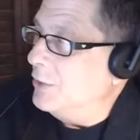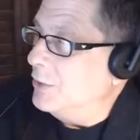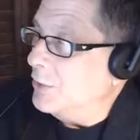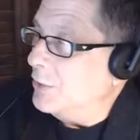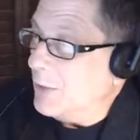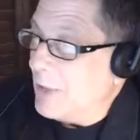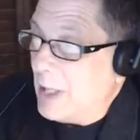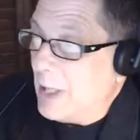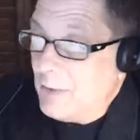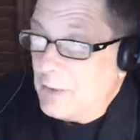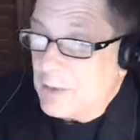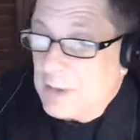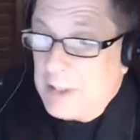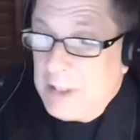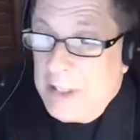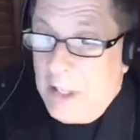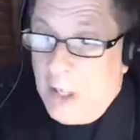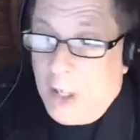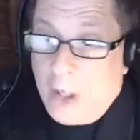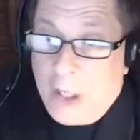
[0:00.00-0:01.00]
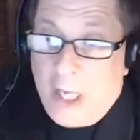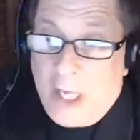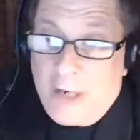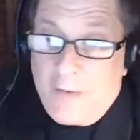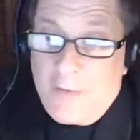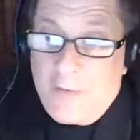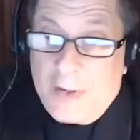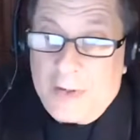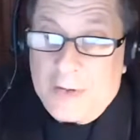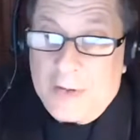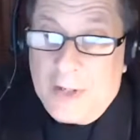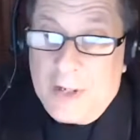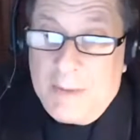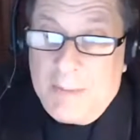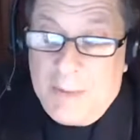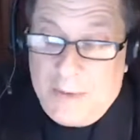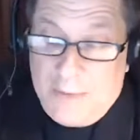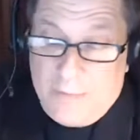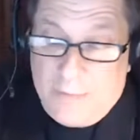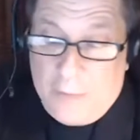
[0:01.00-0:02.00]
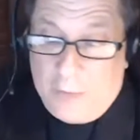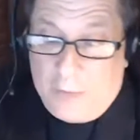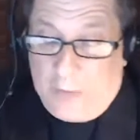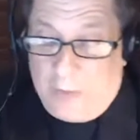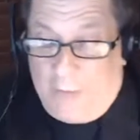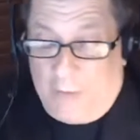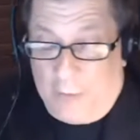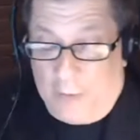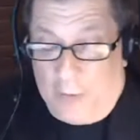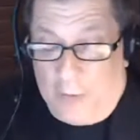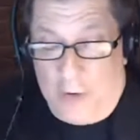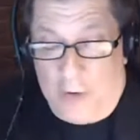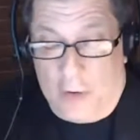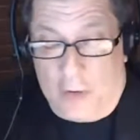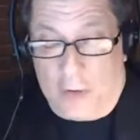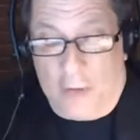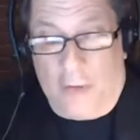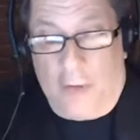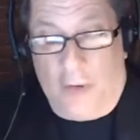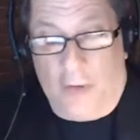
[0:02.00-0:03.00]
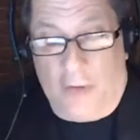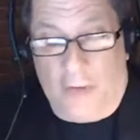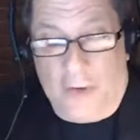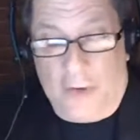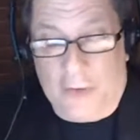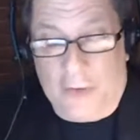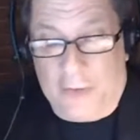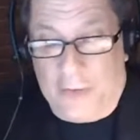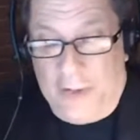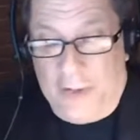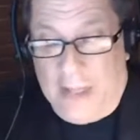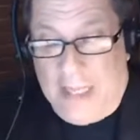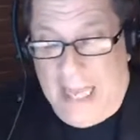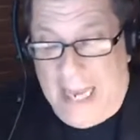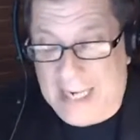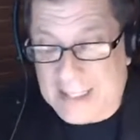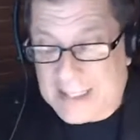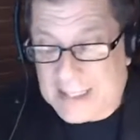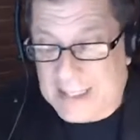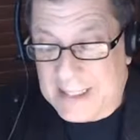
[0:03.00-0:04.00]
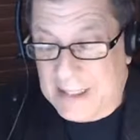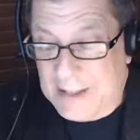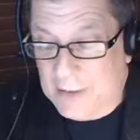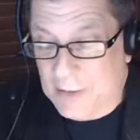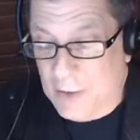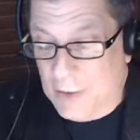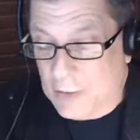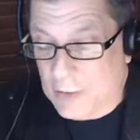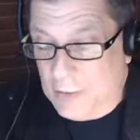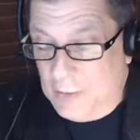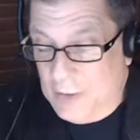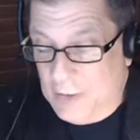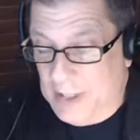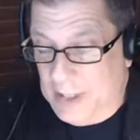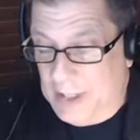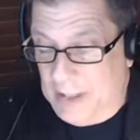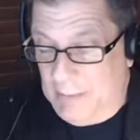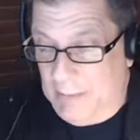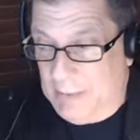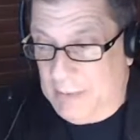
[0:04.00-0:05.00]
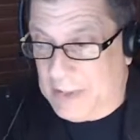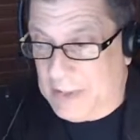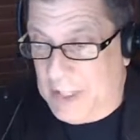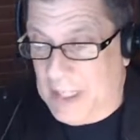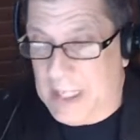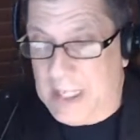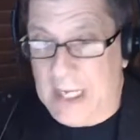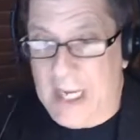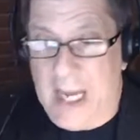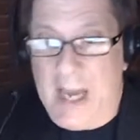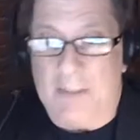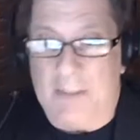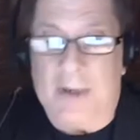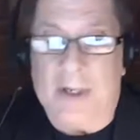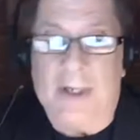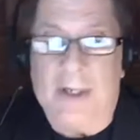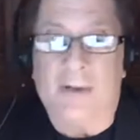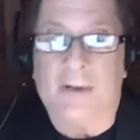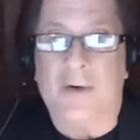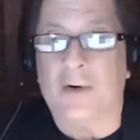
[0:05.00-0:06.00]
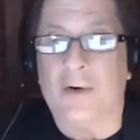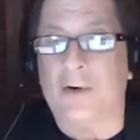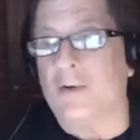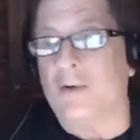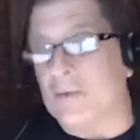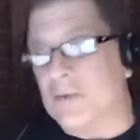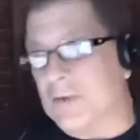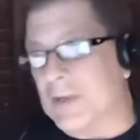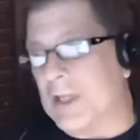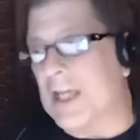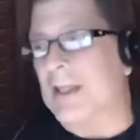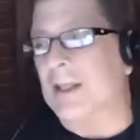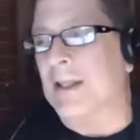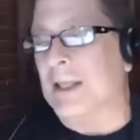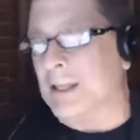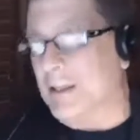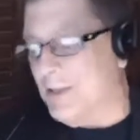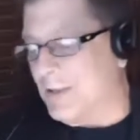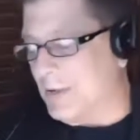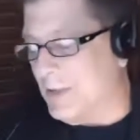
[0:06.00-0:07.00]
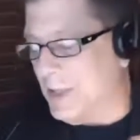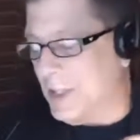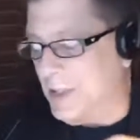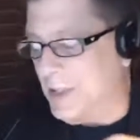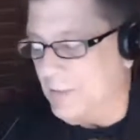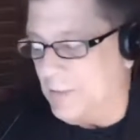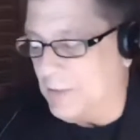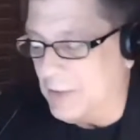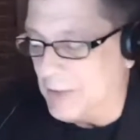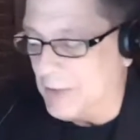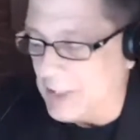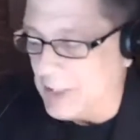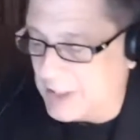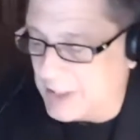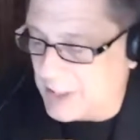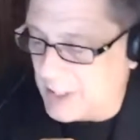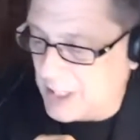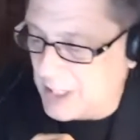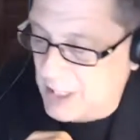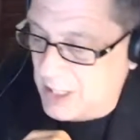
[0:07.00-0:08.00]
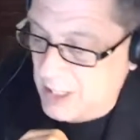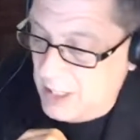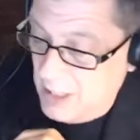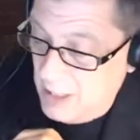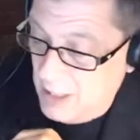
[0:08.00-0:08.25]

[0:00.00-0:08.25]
so that was a lot of excitement for local. Last thing locally that was kind of happening, local state legislative, should I say,